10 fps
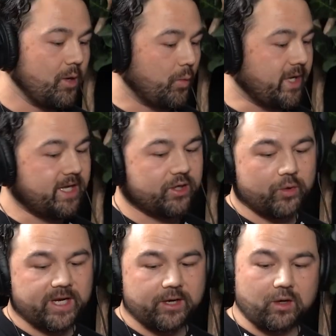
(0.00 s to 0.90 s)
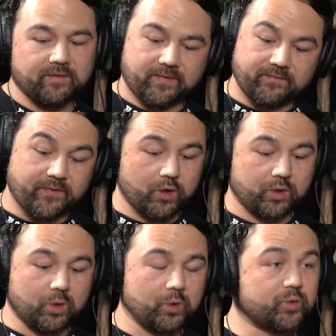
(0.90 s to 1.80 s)
We integrated all the
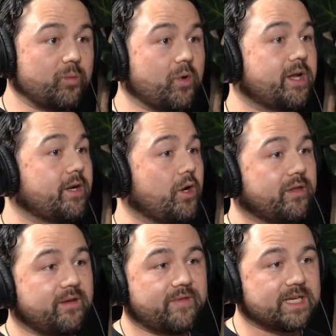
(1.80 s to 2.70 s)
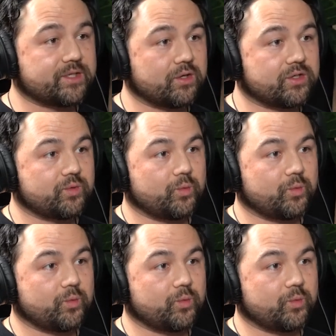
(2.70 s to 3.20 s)
verticals. We brought in all the investors.